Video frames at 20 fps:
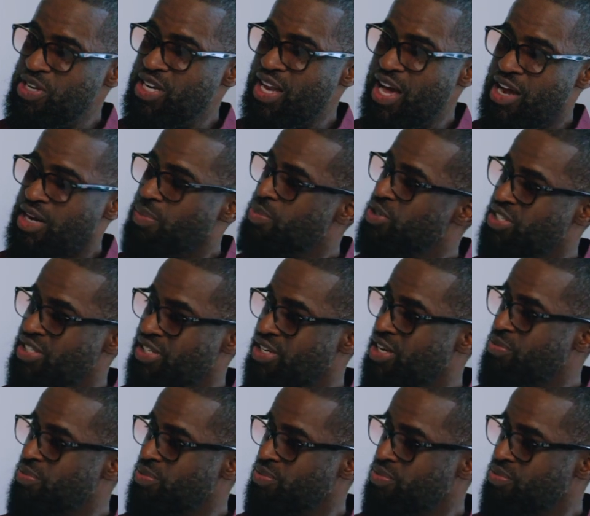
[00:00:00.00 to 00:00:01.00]
90% of
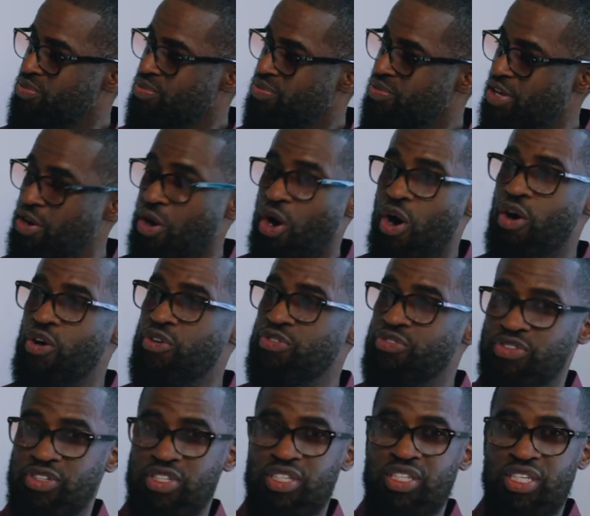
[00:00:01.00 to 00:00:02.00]
them, they're
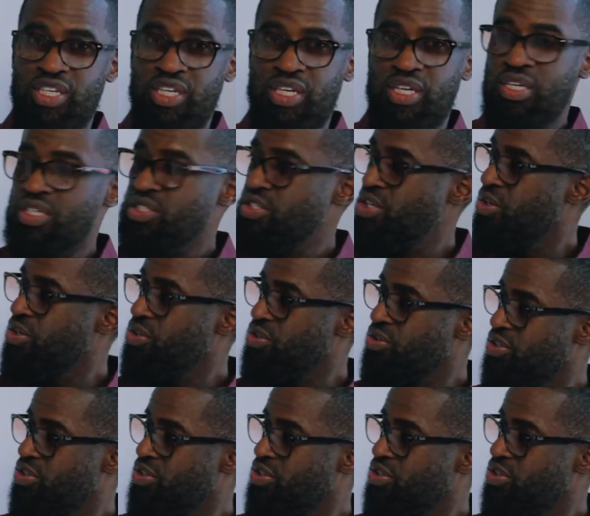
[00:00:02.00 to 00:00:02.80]
off. So